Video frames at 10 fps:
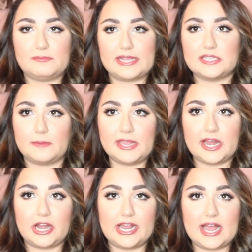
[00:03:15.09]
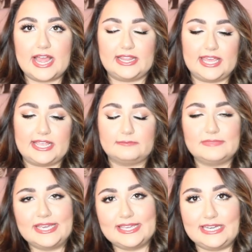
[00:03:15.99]
of my tummy area. I like
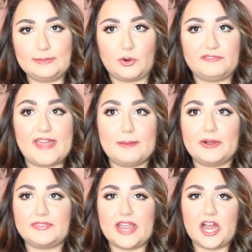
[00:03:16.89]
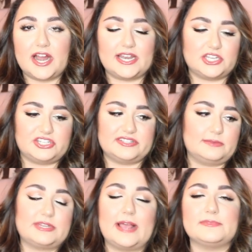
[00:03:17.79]
need more fabric there, and just
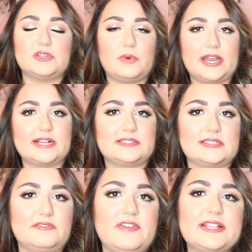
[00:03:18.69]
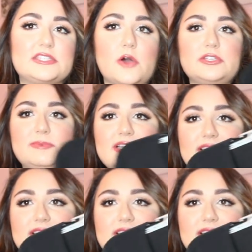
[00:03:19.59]
sometimes the 1X doesn't fit. So to be